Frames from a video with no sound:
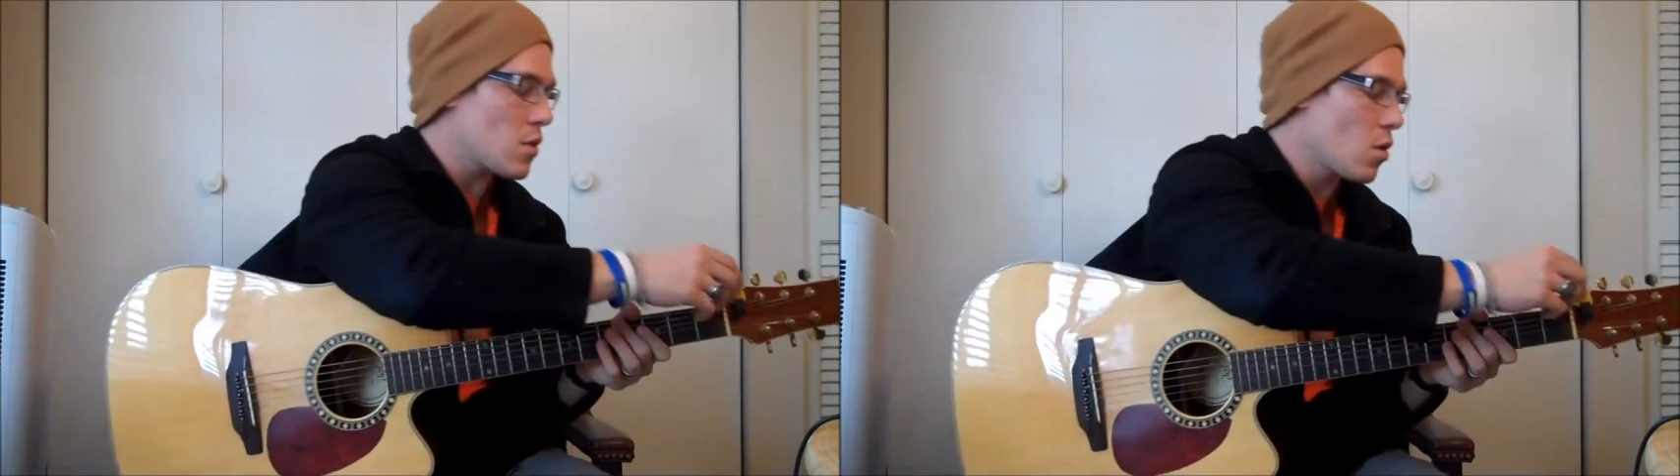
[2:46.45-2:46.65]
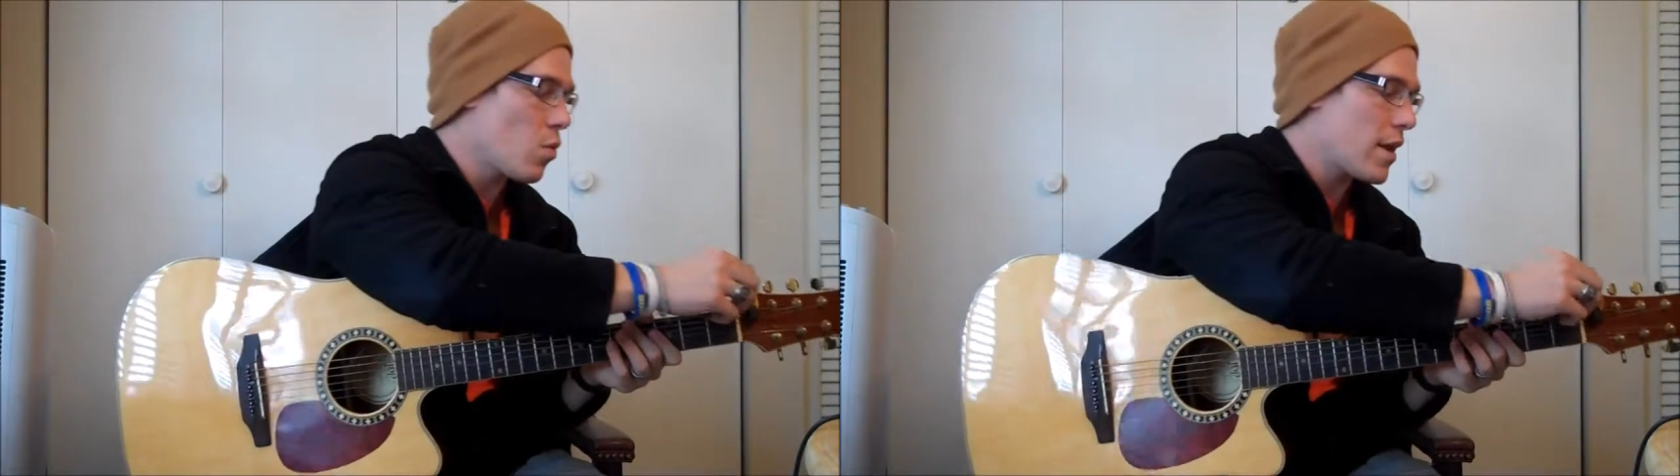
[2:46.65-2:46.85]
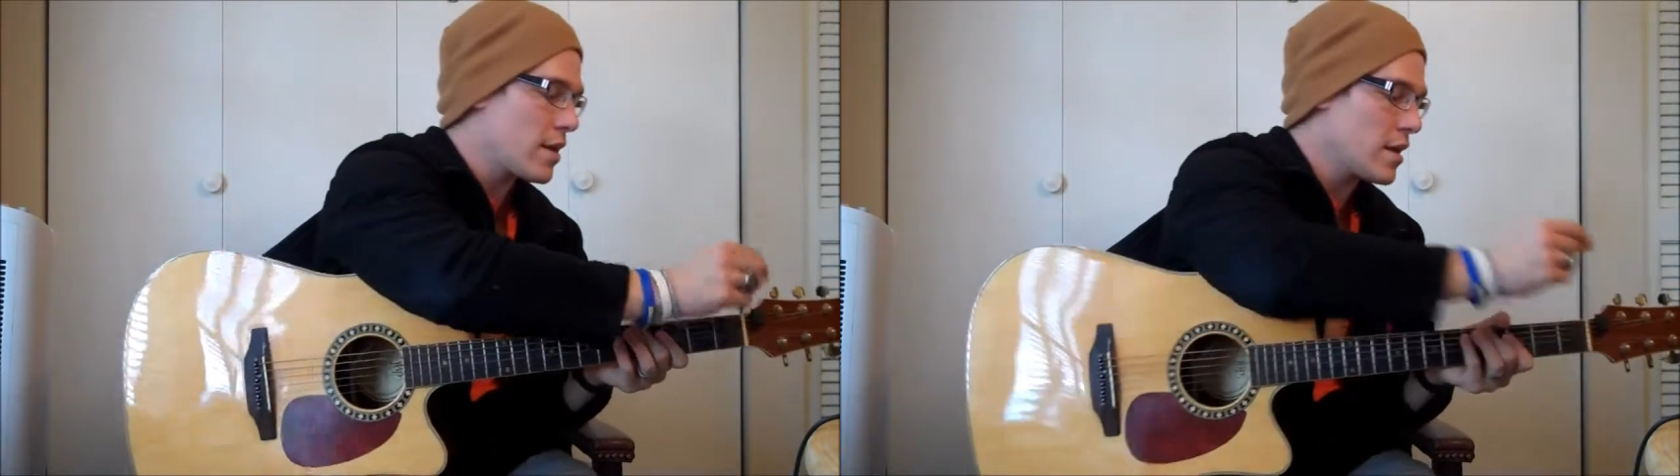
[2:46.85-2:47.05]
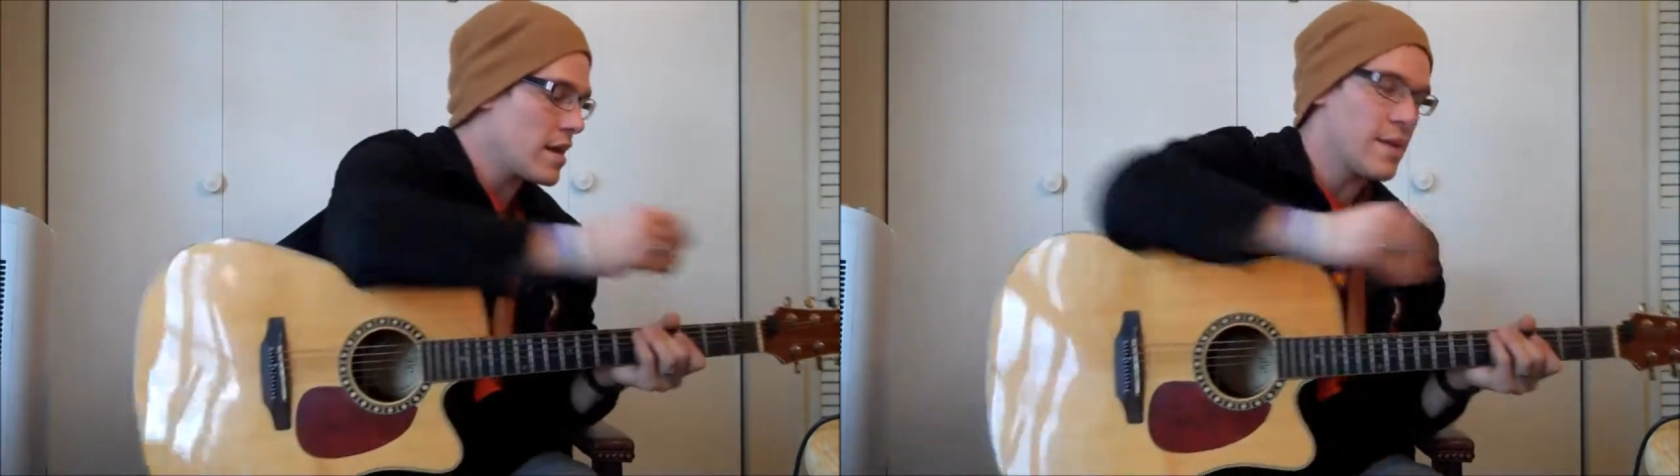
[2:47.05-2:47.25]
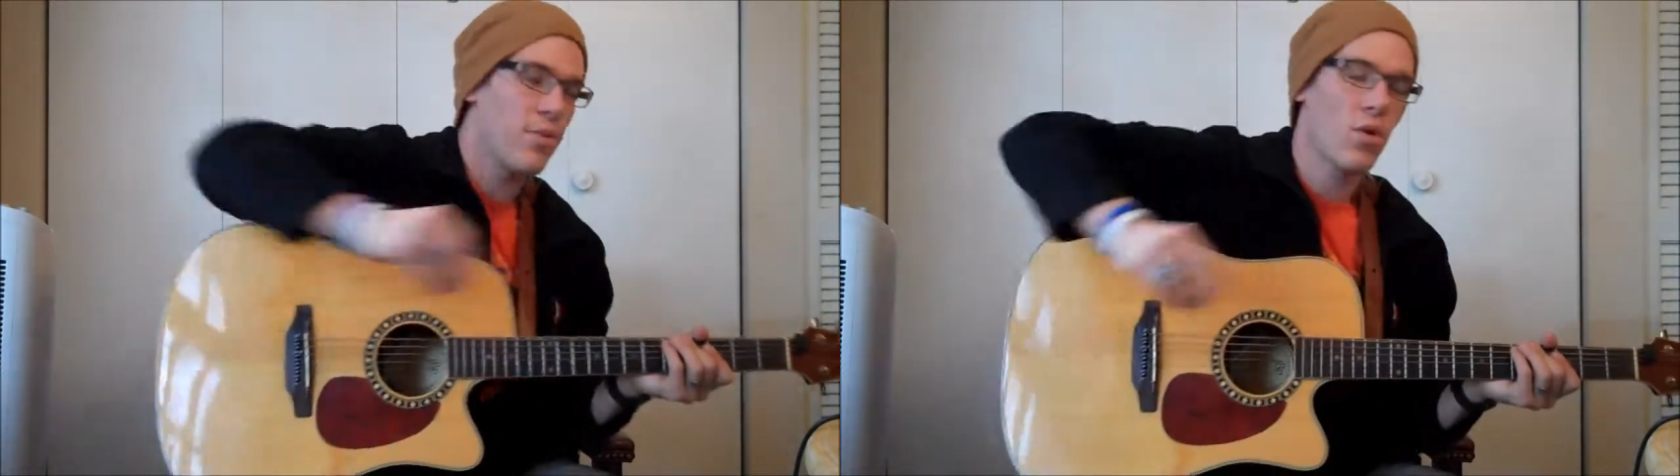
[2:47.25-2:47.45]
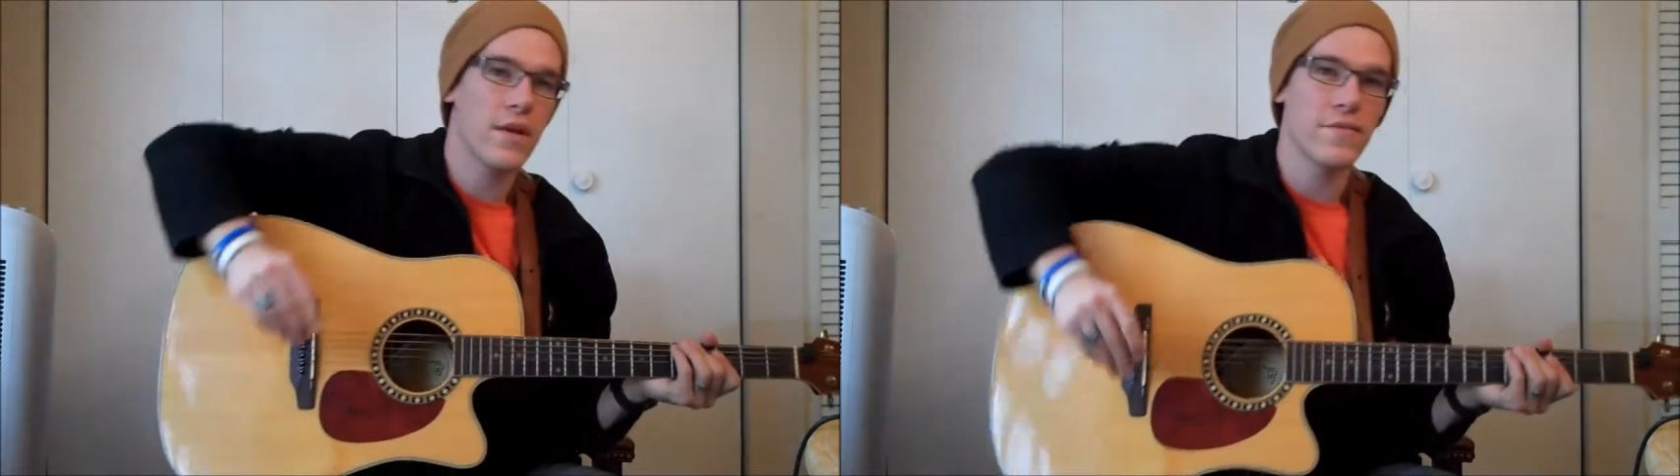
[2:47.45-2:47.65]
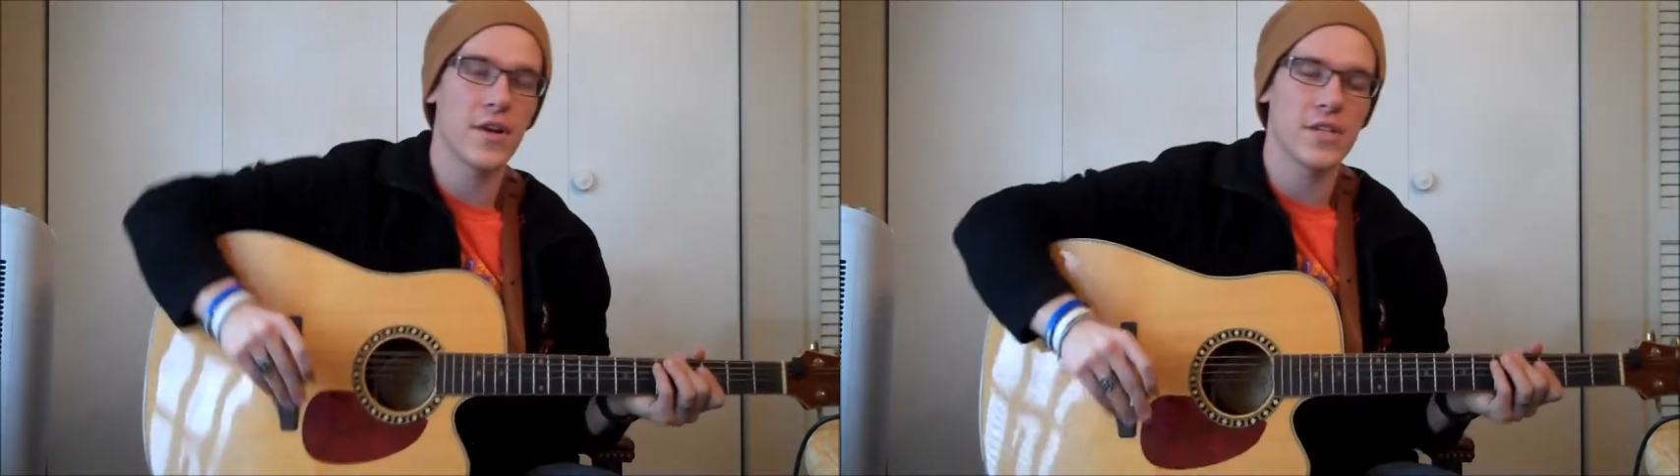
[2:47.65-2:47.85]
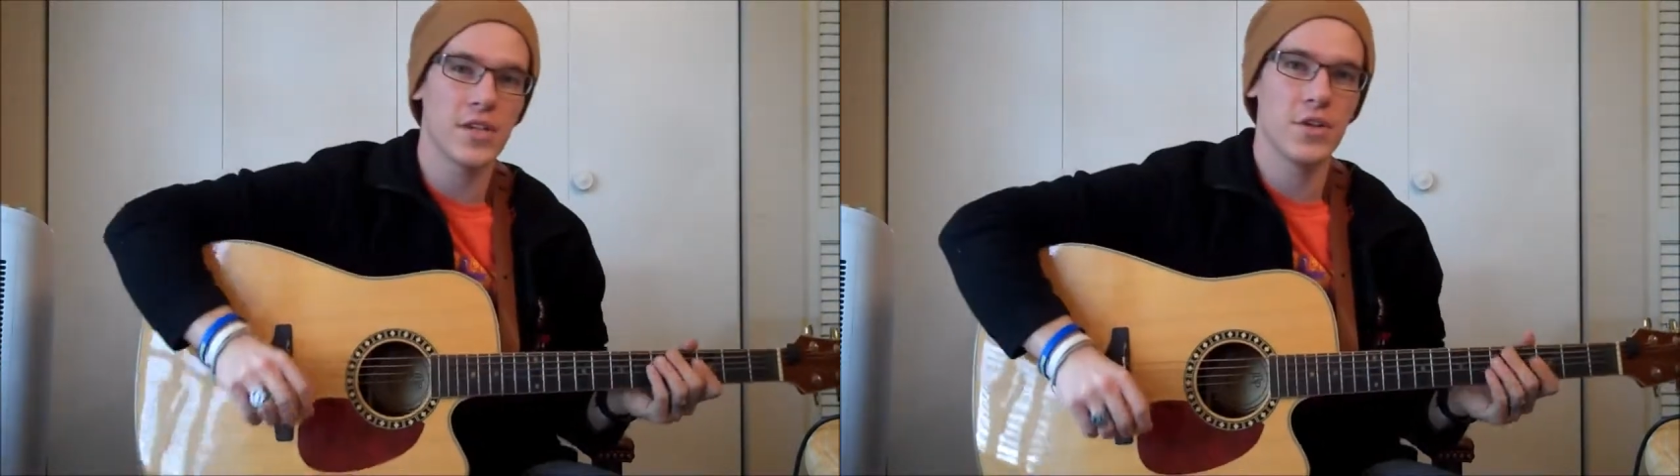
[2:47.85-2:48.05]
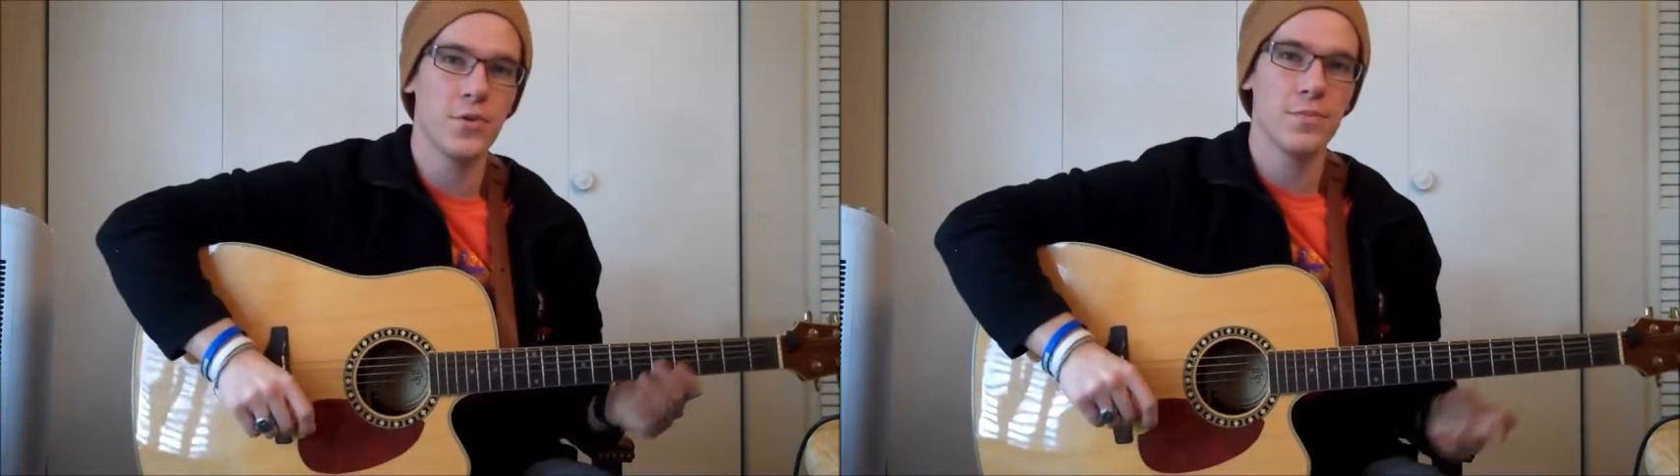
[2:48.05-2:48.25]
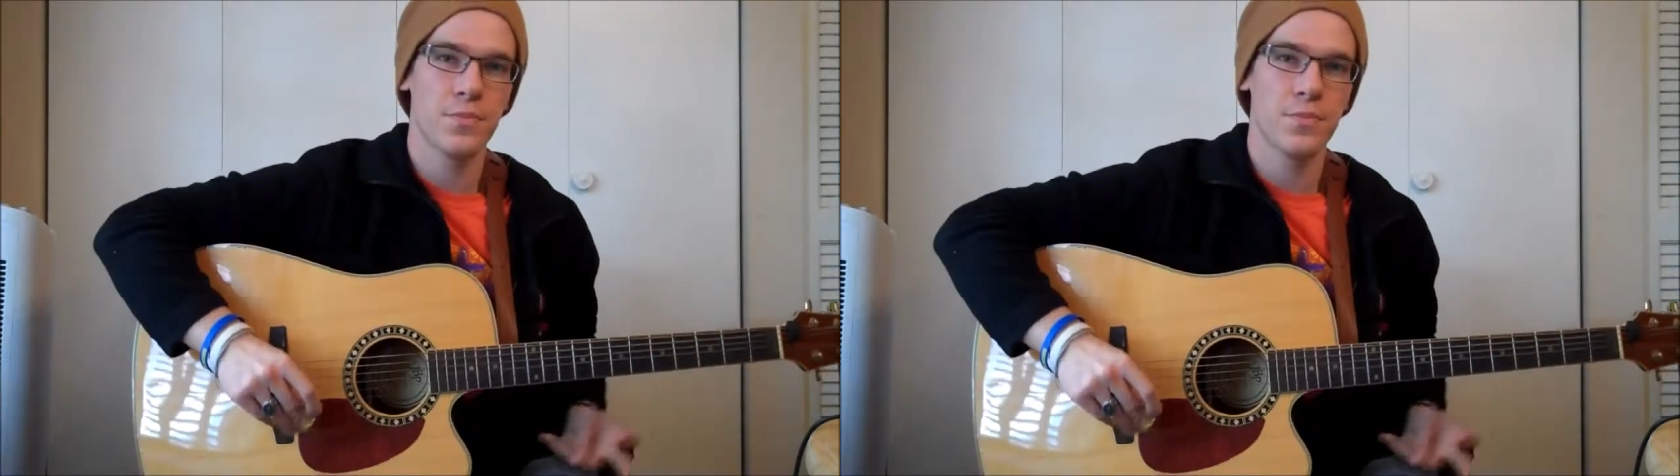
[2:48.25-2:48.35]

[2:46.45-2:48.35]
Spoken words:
what important for us to do